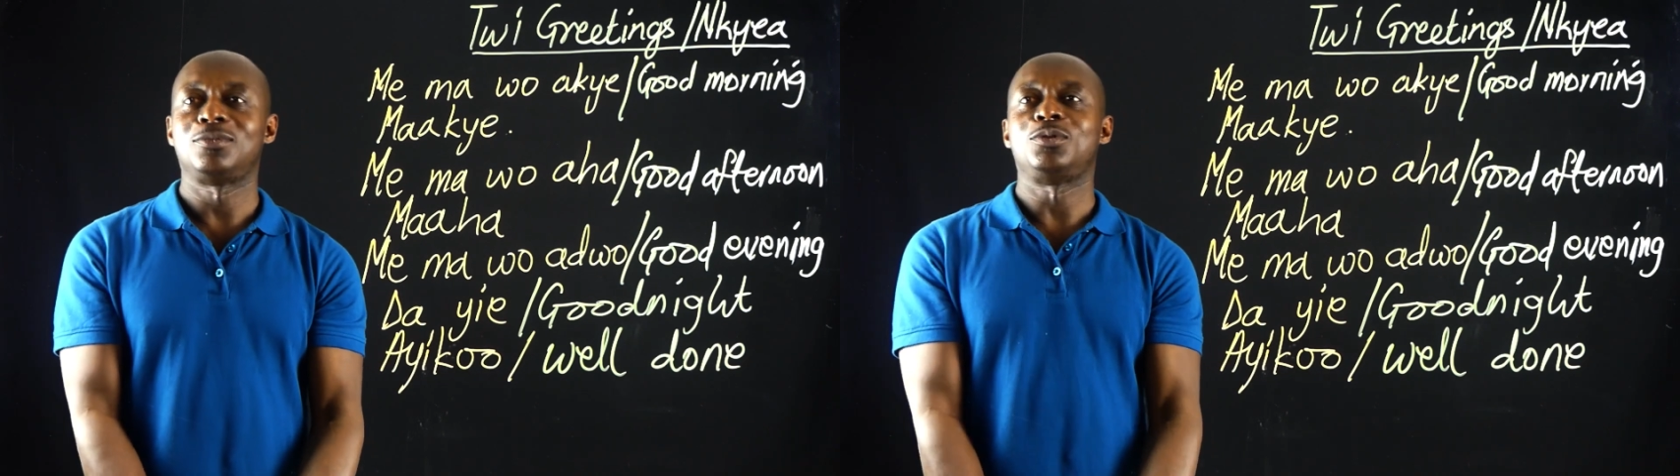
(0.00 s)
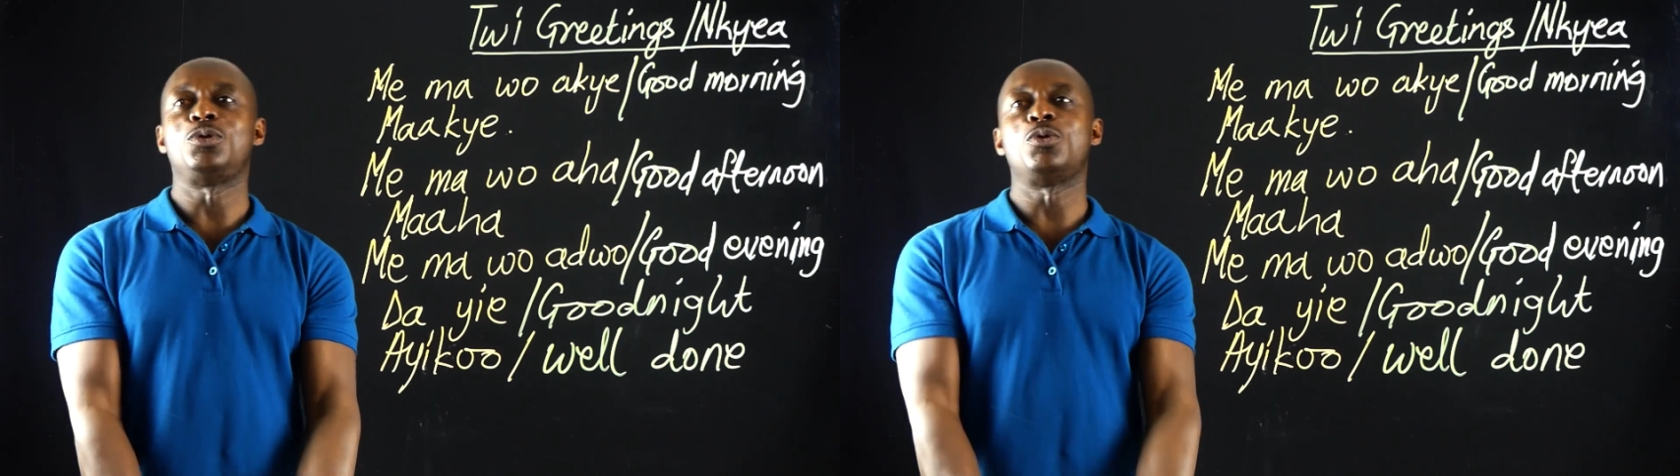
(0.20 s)

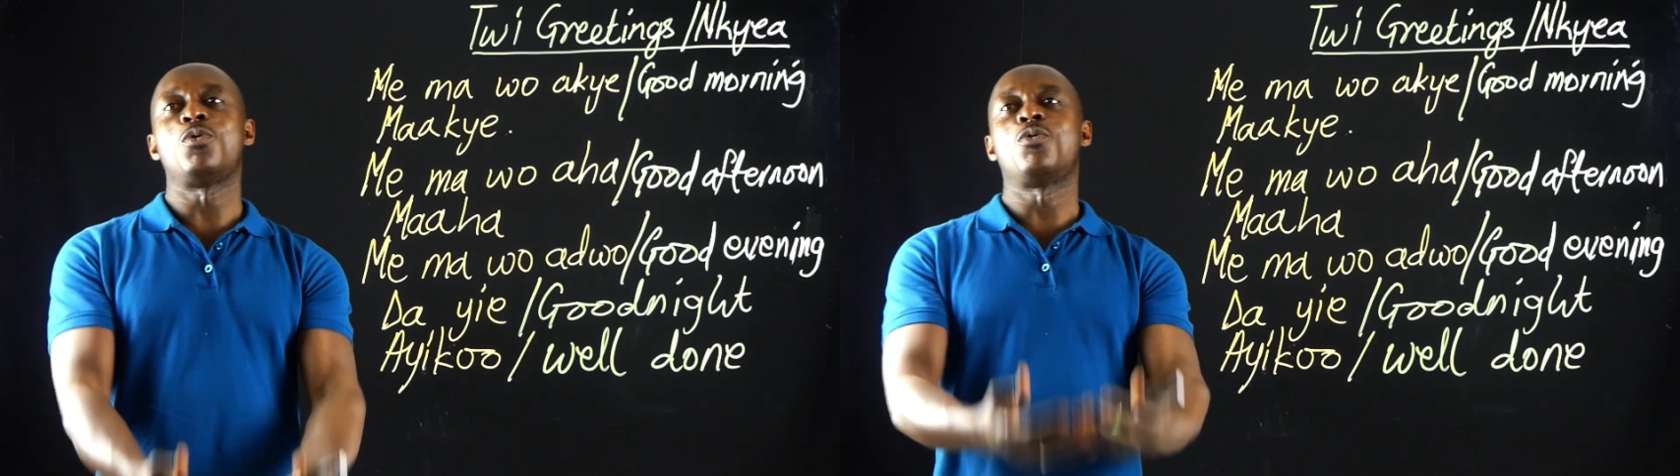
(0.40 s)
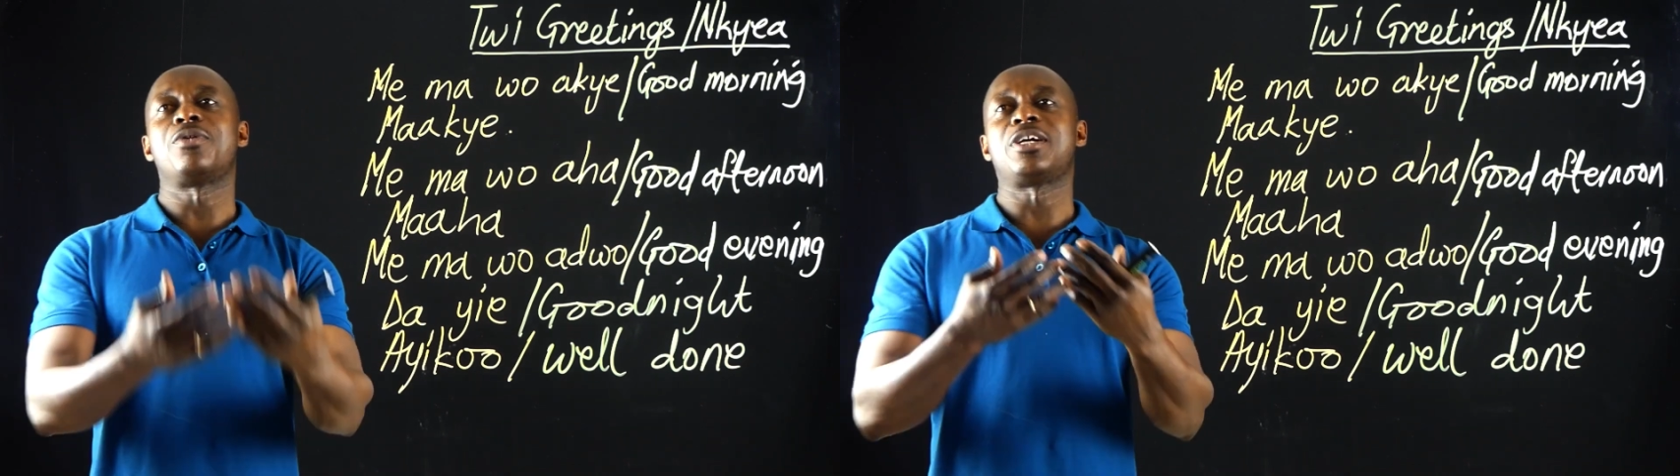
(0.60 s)
you
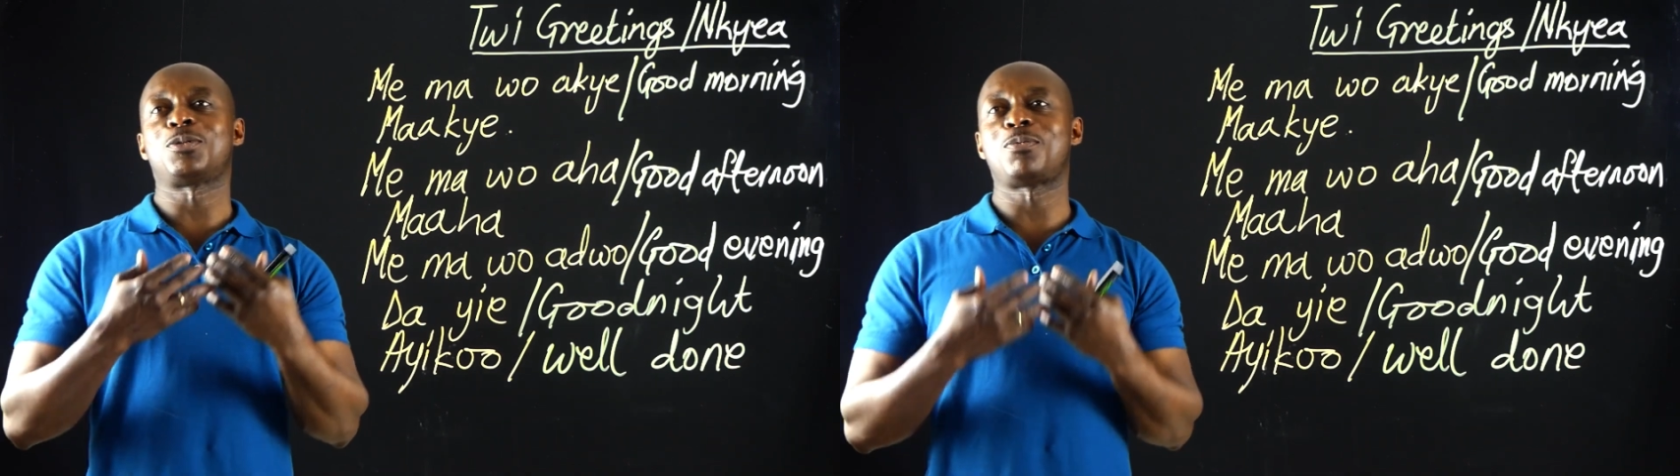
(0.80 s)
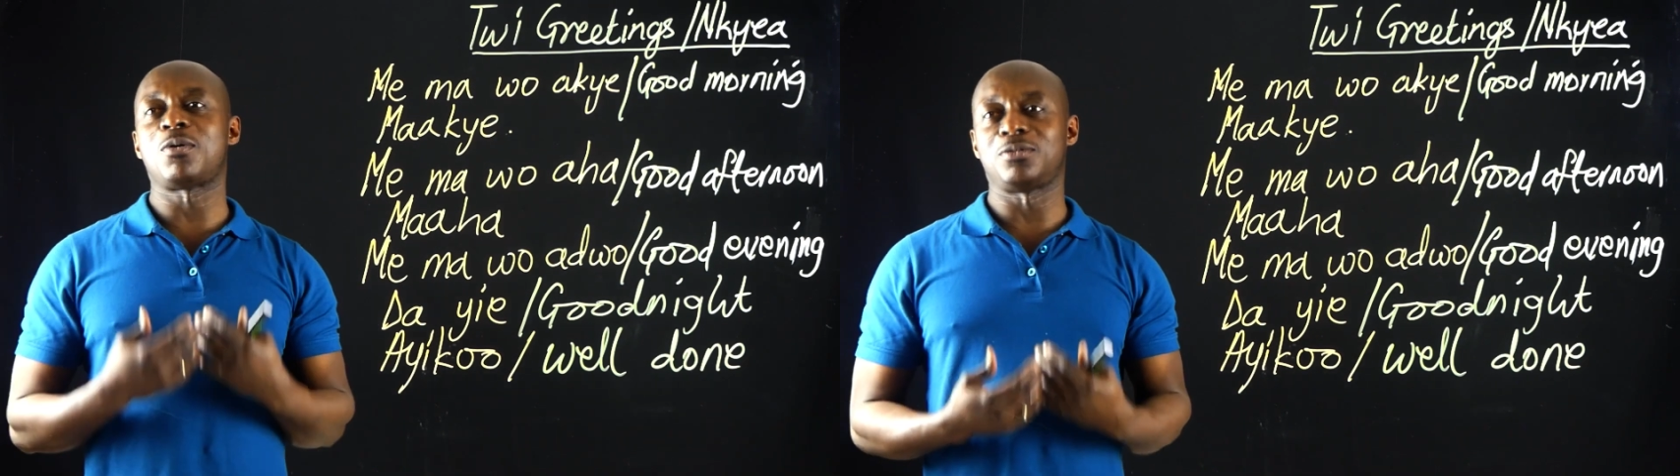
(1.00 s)
will
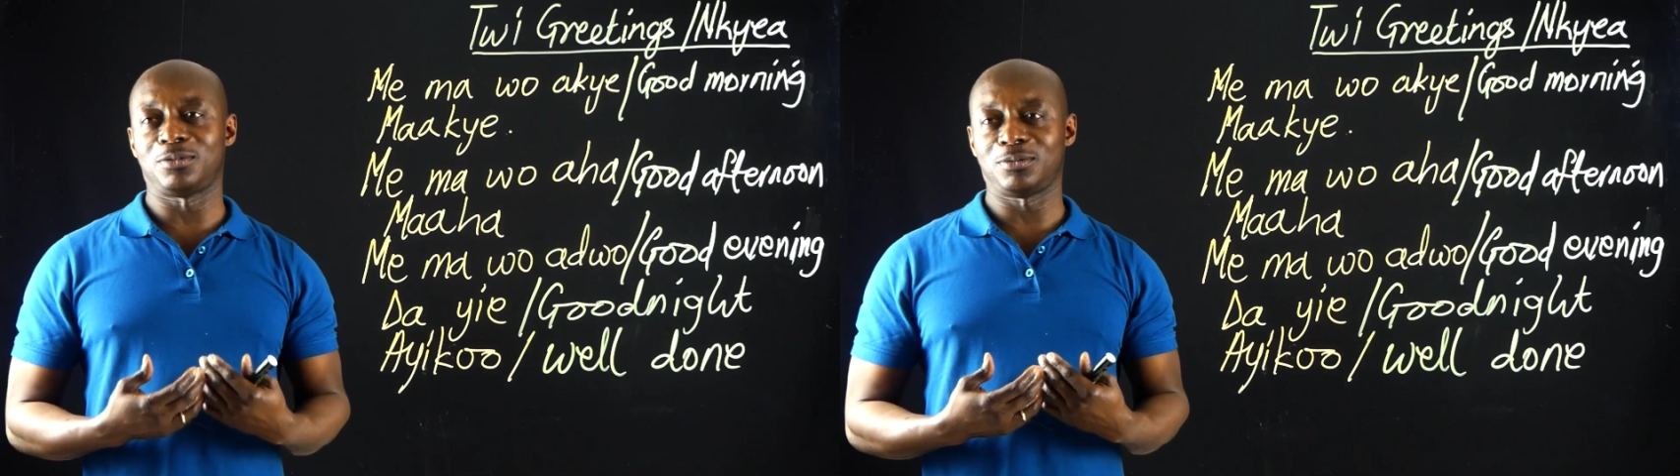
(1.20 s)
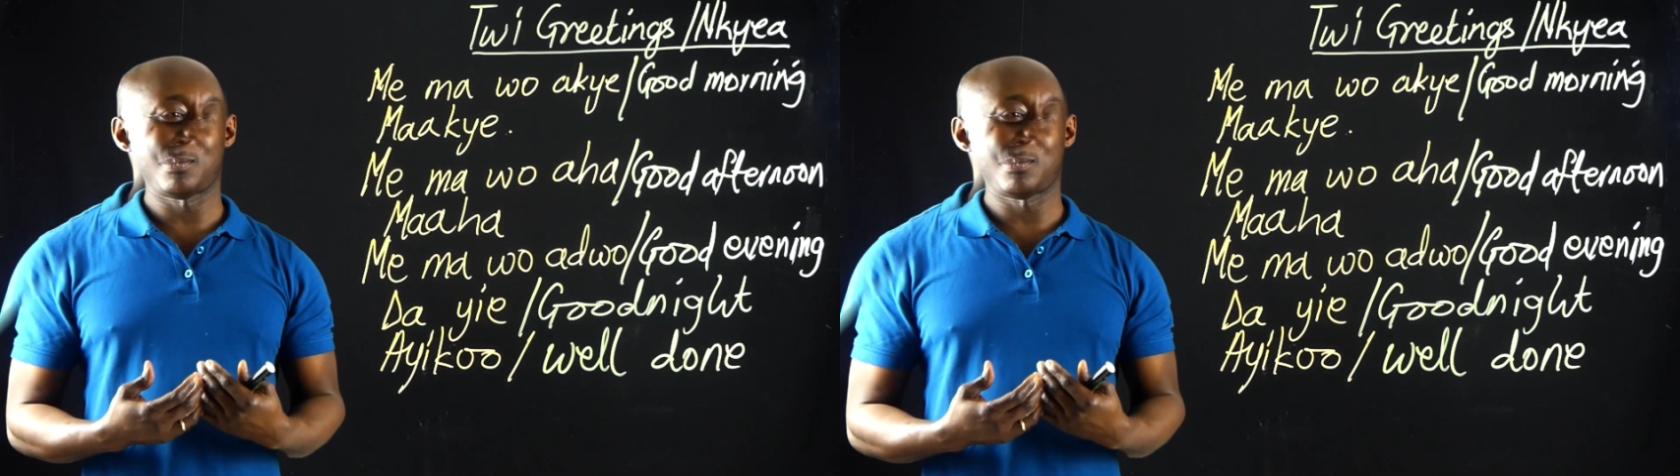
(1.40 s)
respond.